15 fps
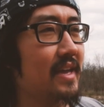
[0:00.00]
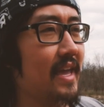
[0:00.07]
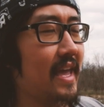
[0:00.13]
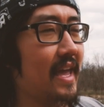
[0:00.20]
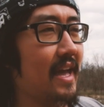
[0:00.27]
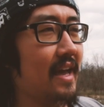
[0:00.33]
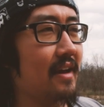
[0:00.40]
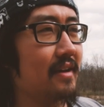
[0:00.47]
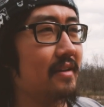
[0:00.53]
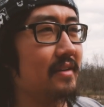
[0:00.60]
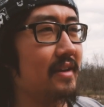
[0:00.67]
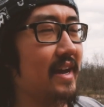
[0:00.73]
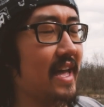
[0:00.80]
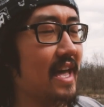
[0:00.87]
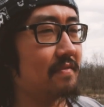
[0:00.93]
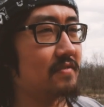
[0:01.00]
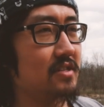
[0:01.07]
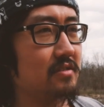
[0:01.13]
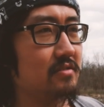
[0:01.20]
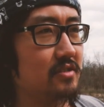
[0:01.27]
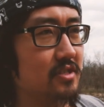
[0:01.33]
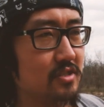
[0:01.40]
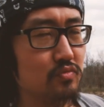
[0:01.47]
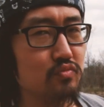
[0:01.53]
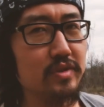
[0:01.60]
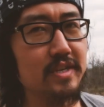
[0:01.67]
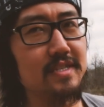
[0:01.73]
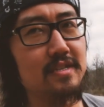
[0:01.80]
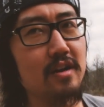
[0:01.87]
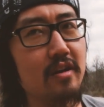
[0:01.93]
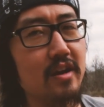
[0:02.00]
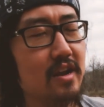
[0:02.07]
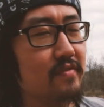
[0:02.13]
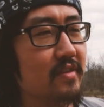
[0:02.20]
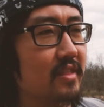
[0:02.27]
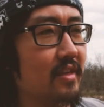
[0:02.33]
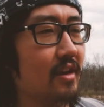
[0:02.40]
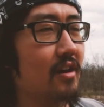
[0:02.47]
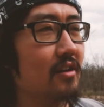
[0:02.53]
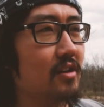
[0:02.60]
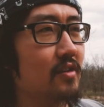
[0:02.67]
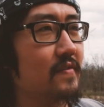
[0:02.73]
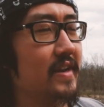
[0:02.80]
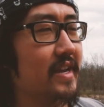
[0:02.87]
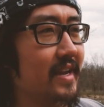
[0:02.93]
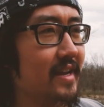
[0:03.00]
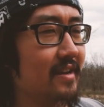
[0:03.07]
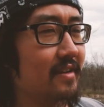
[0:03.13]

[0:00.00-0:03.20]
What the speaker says: and I have to just restart everything all over again,